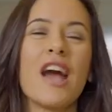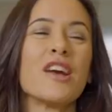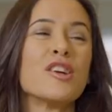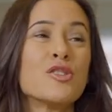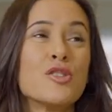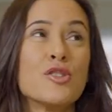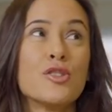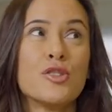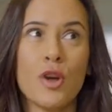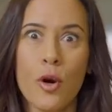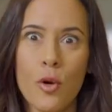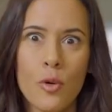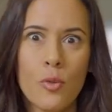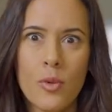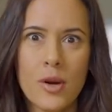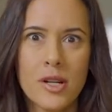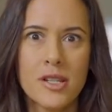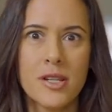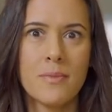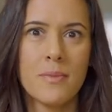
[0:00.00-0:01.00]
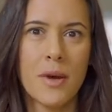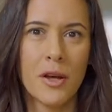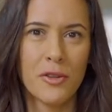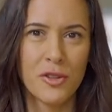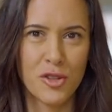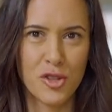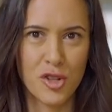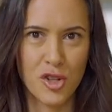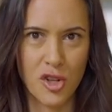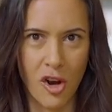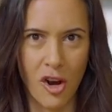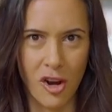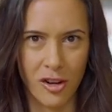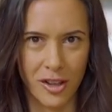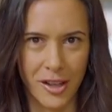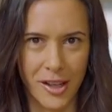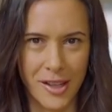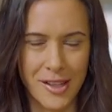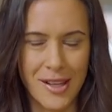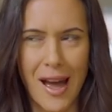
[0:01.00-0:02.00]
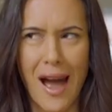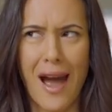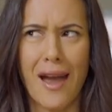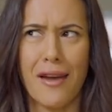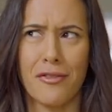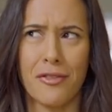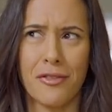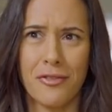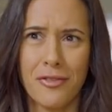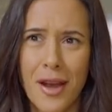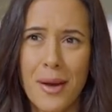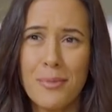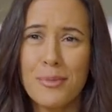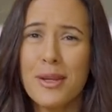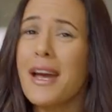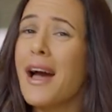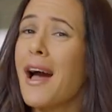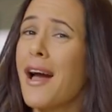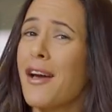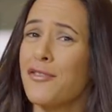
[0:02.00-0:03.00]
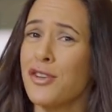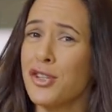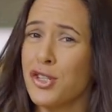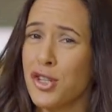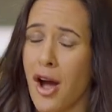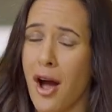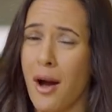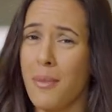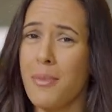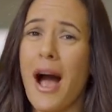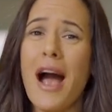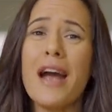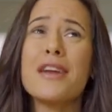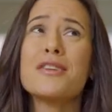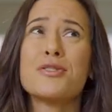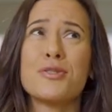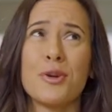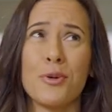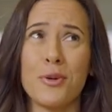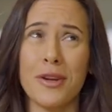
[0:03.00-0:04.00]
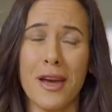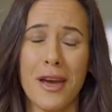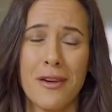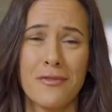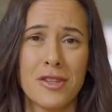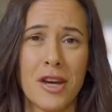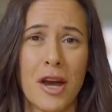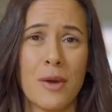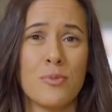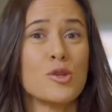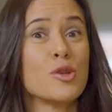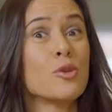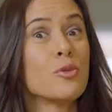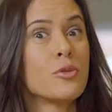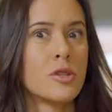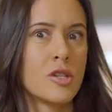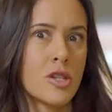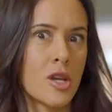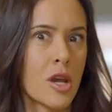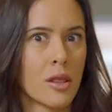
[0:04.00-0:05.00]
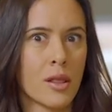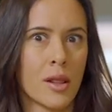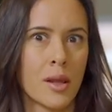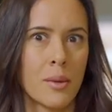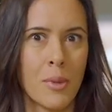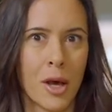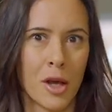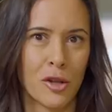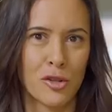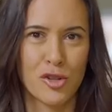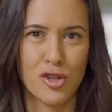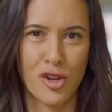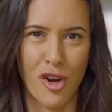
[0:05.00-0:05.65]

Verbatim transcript: I don't want to melt chocolate. I have a family, I have a job, I don't have time to gently melt